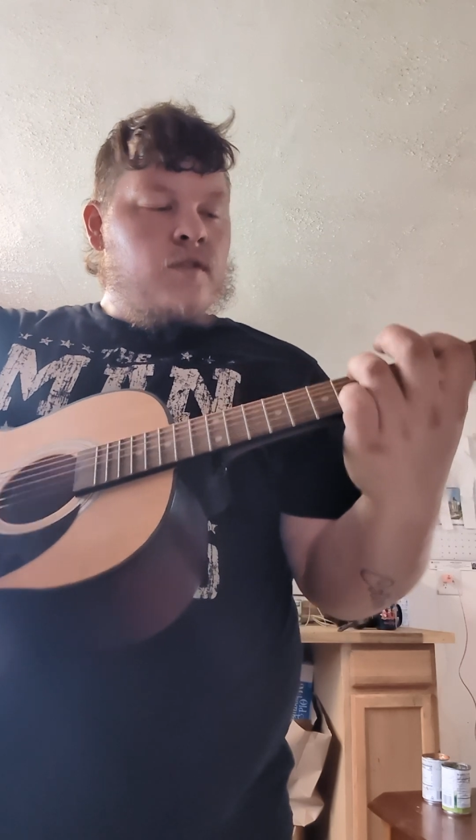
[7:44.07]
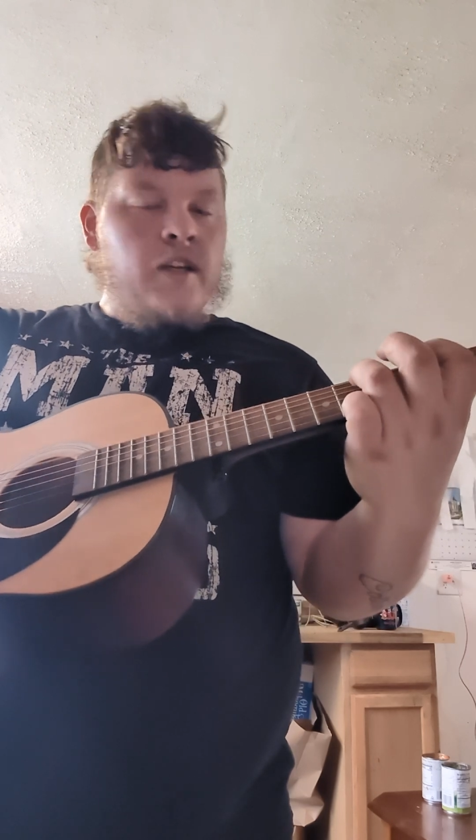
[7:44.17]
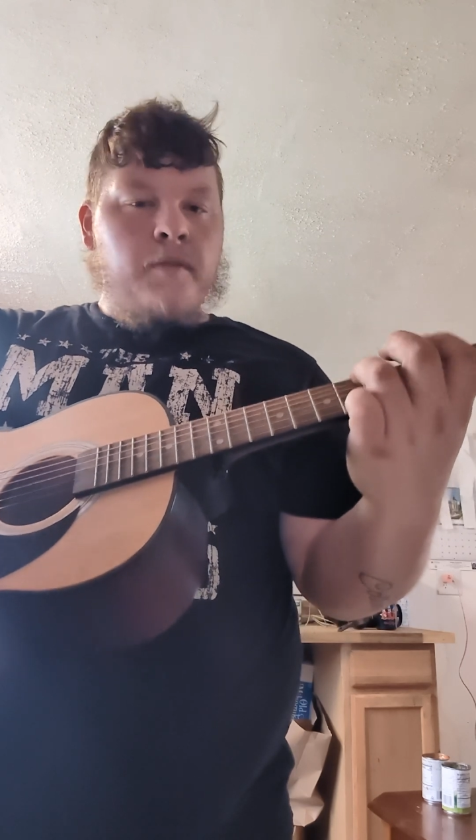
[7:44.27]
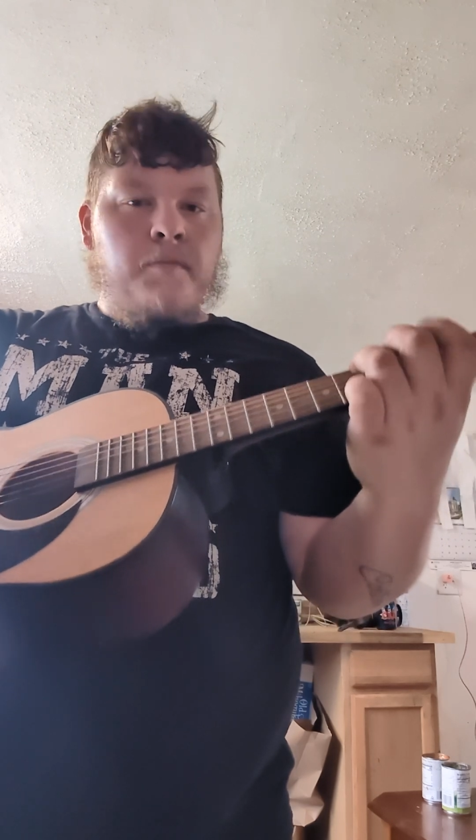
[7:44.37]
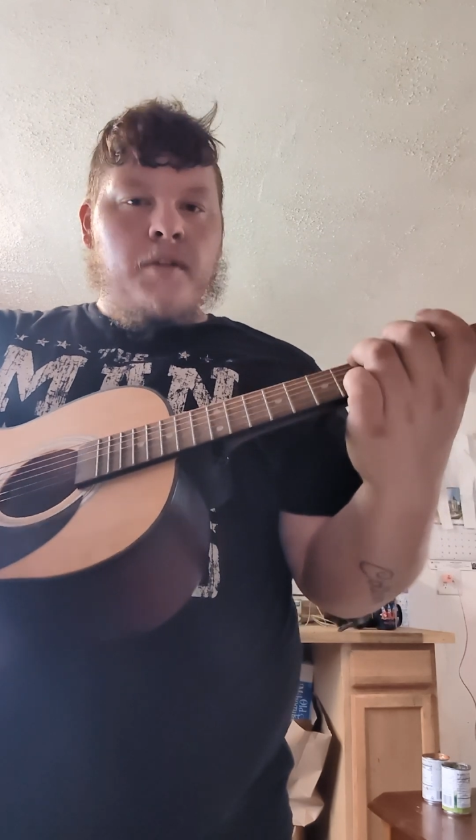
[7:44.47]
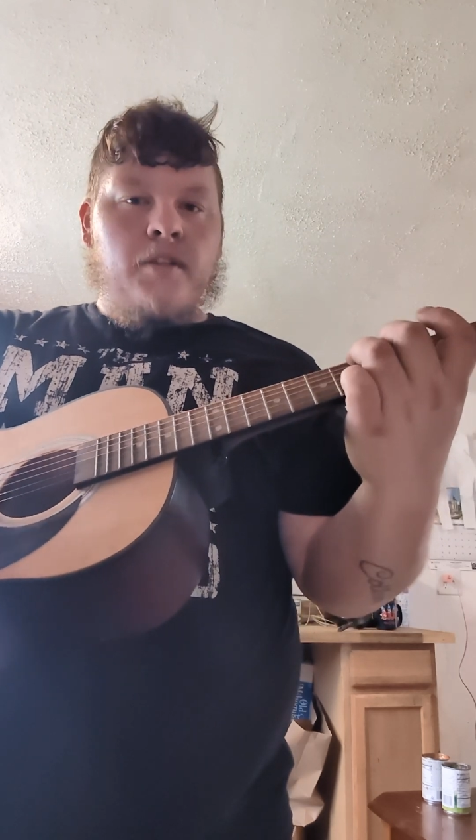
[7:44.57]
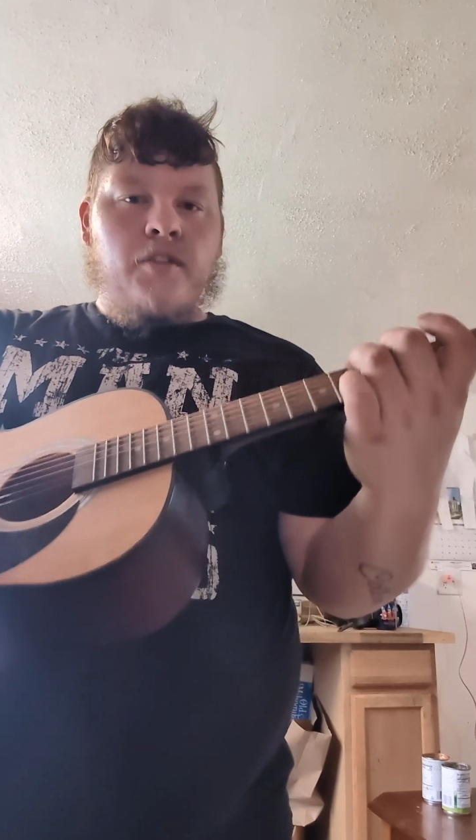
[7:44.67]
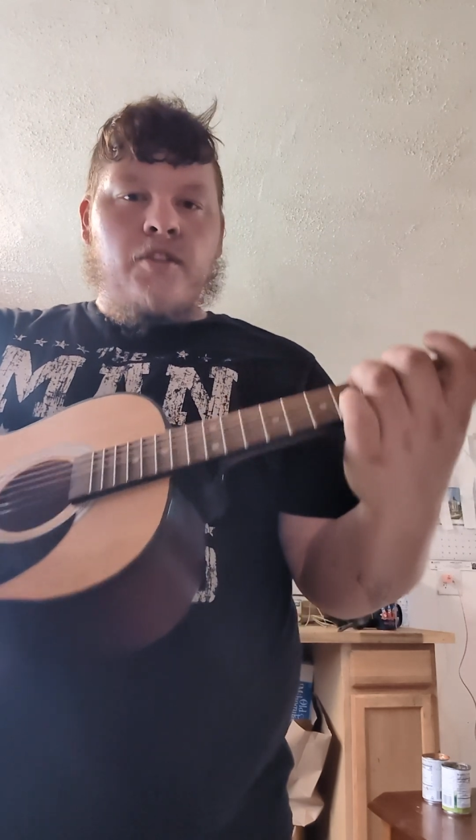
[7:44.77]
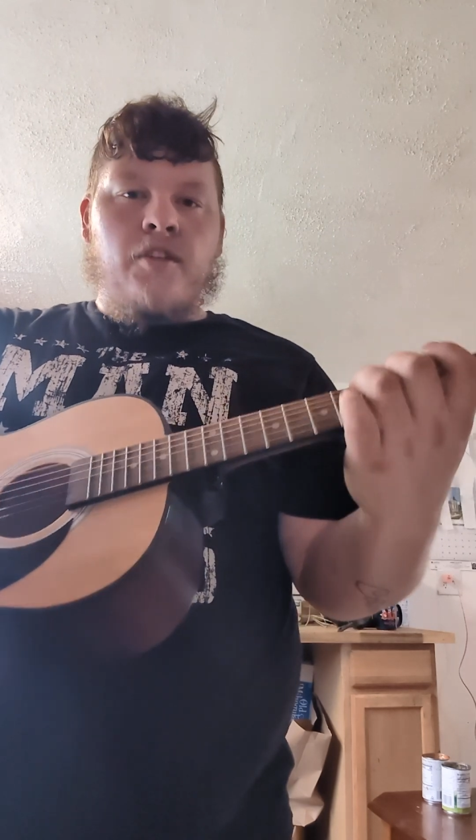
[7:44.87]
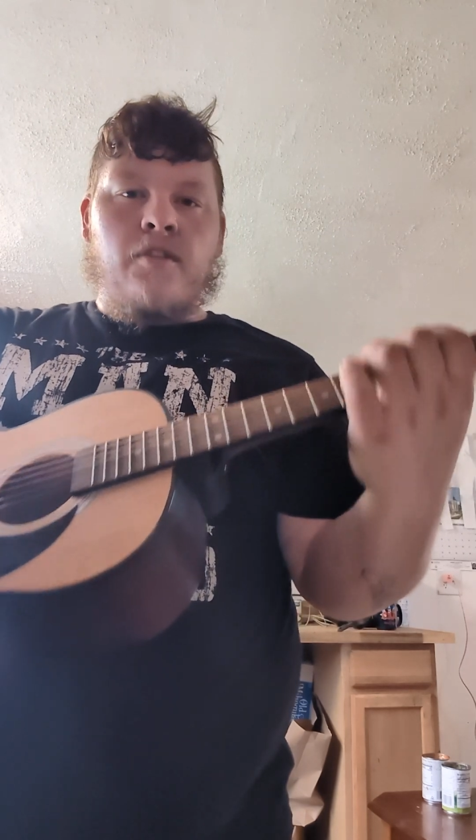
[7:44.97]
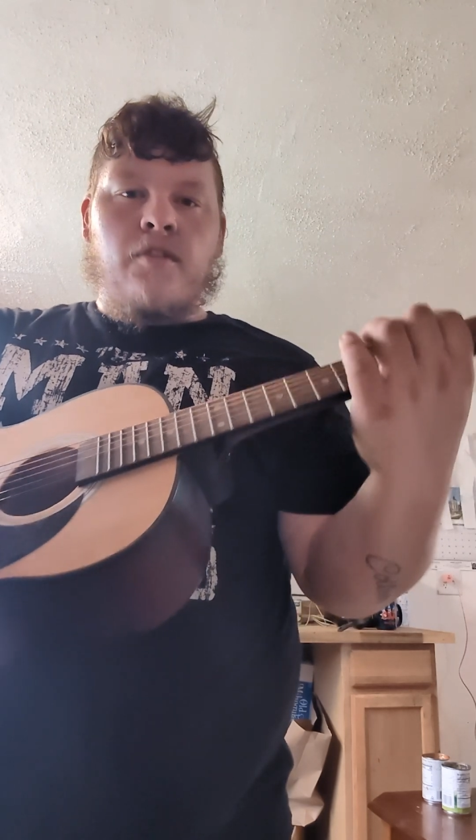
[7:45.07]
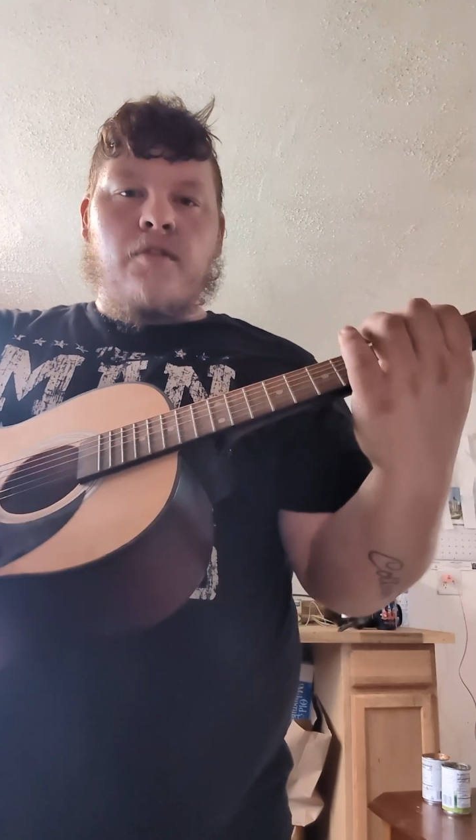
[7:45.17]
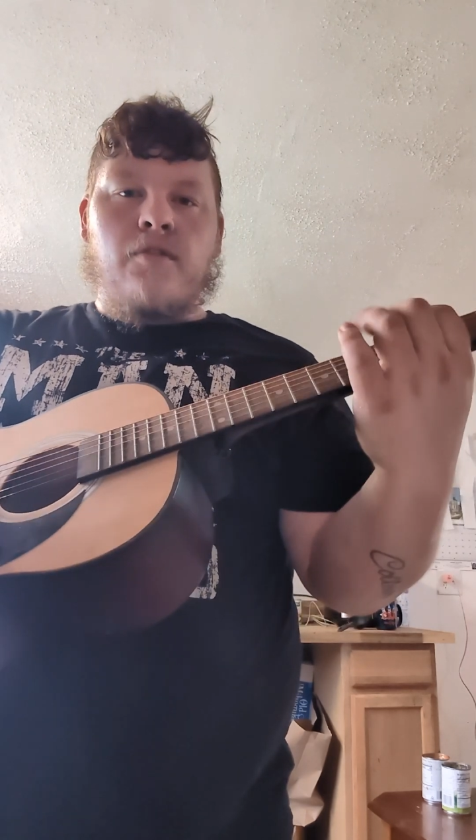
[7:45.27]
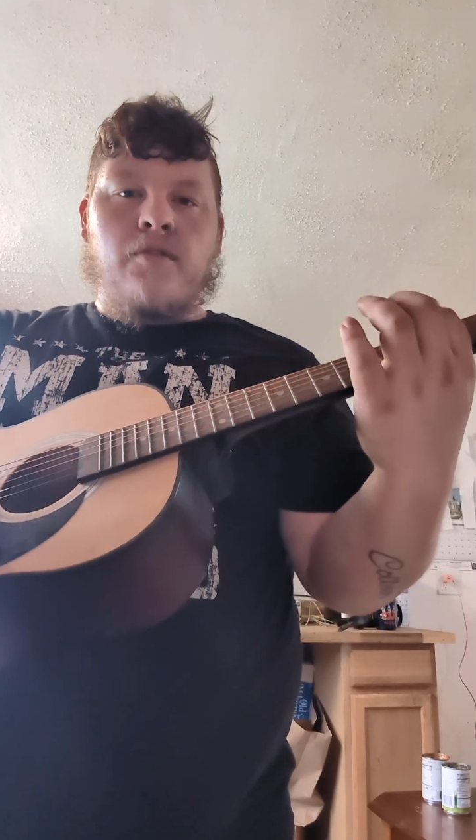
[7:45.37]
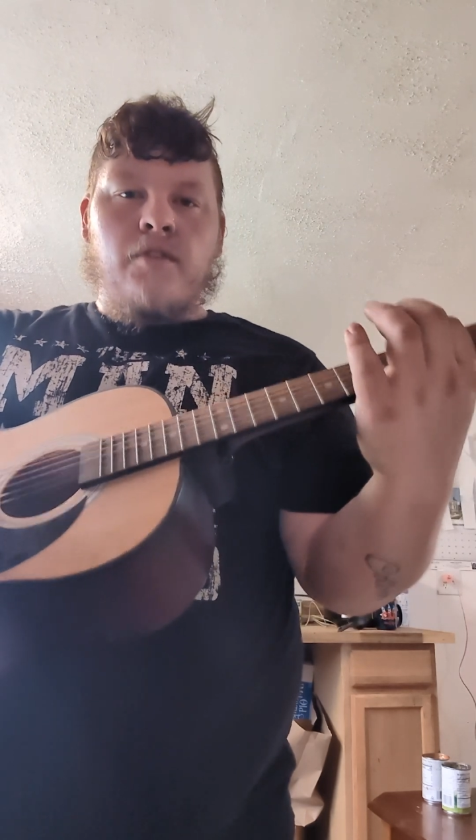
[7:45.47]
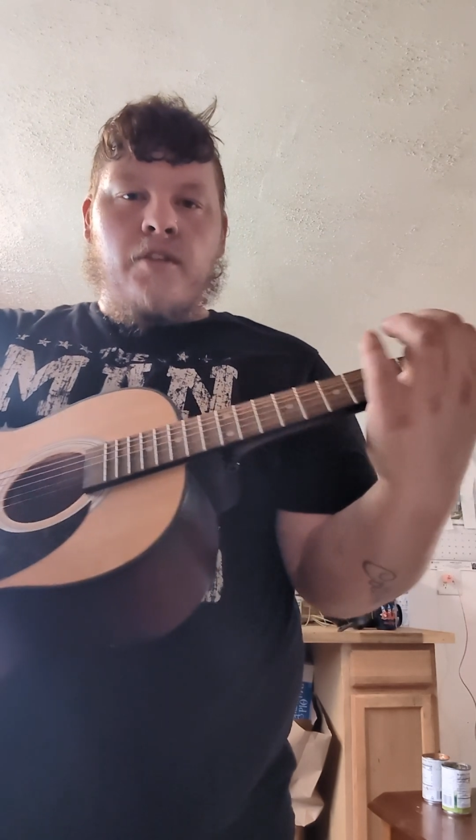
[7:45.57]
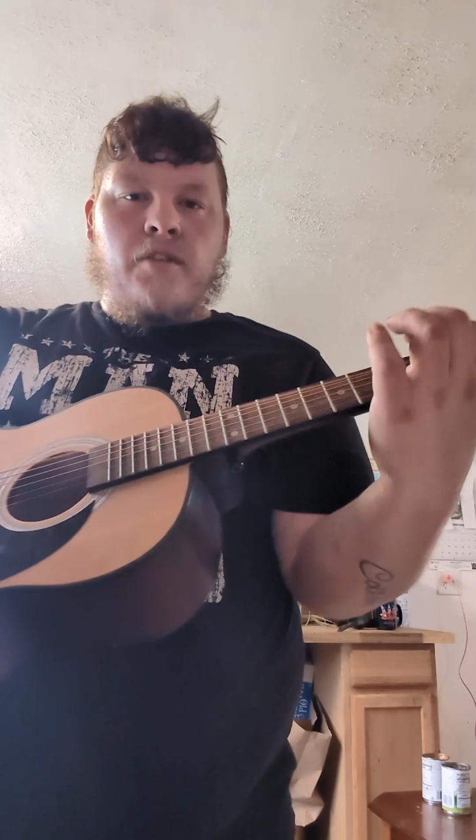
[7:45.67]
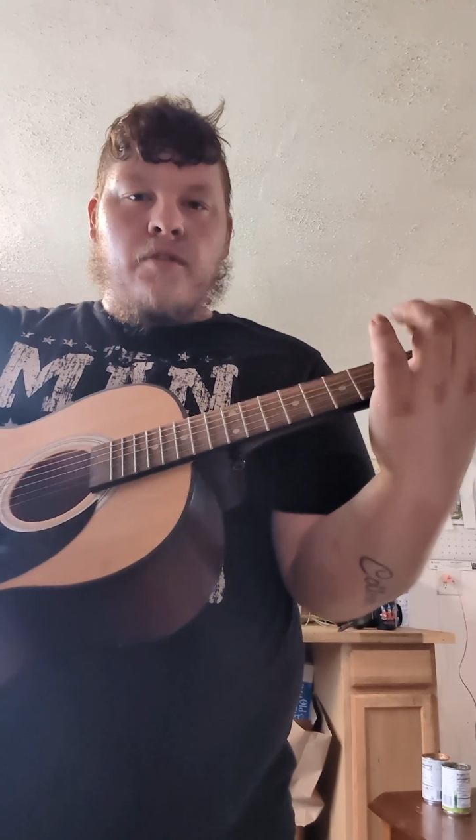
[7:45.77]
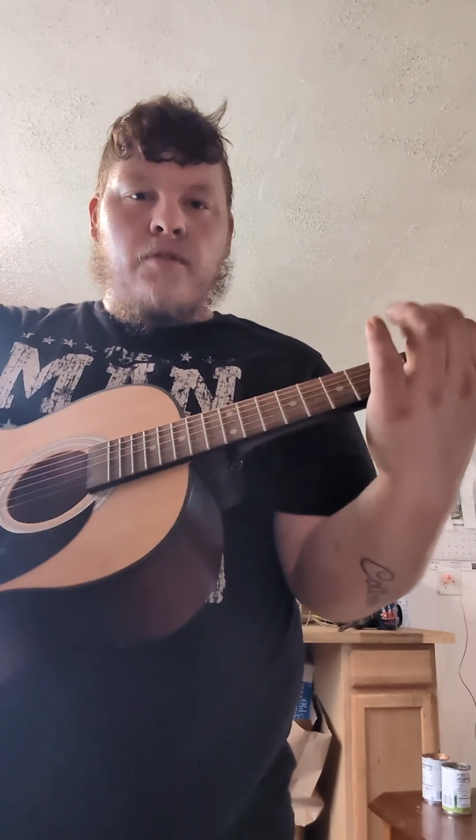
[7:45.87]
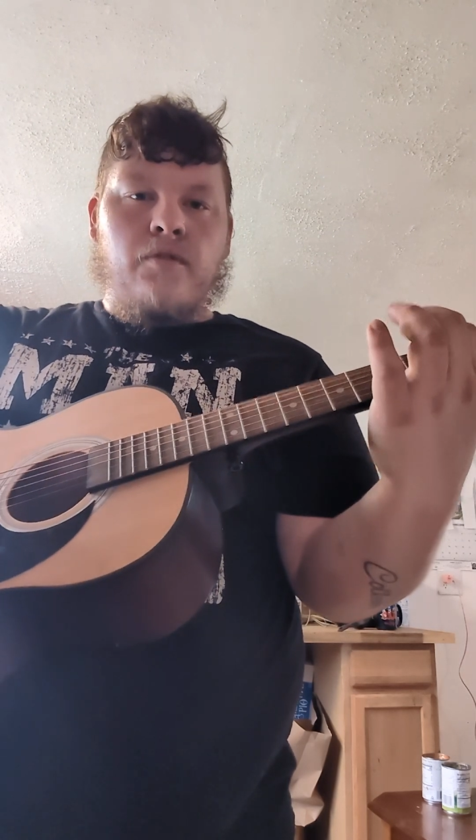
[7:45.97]
let me show
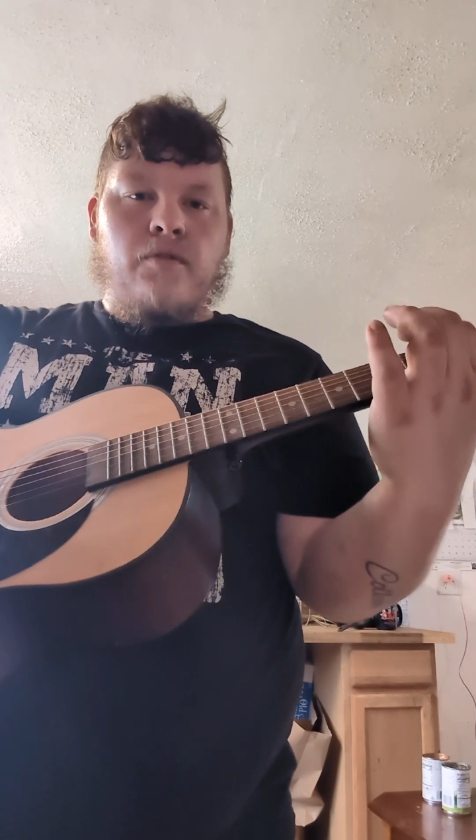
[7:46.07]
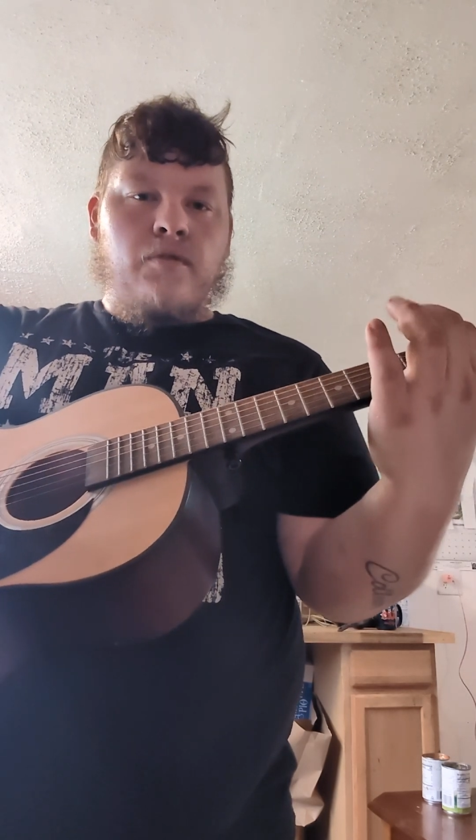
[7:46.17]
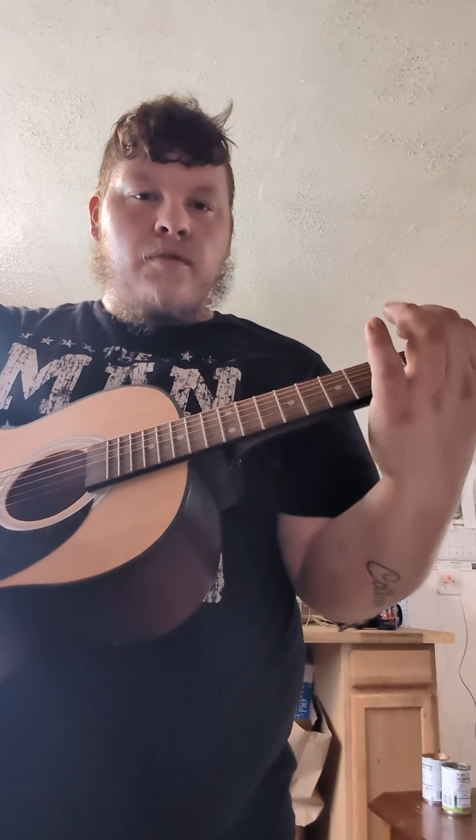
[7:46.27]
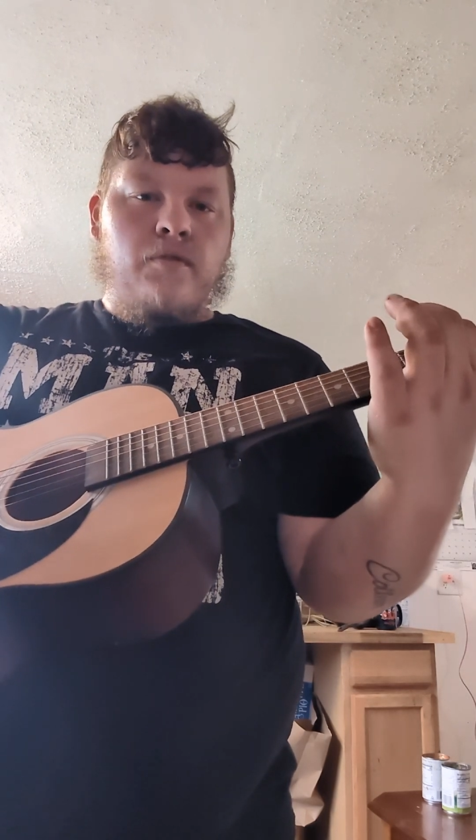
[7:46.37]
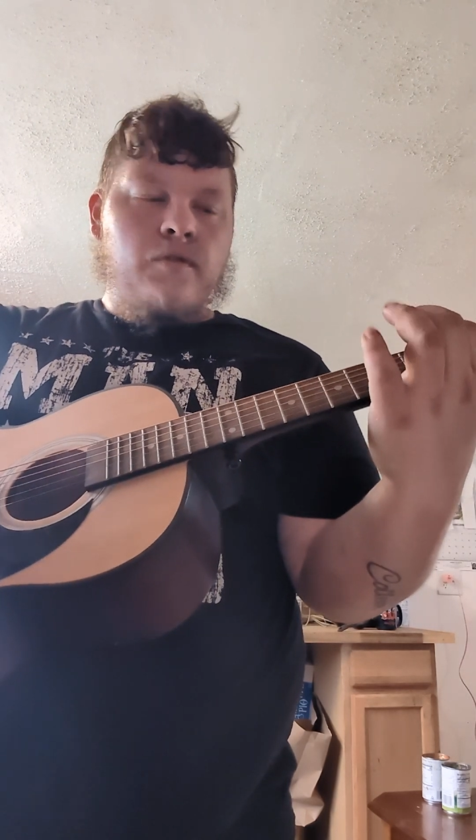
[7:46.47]
you.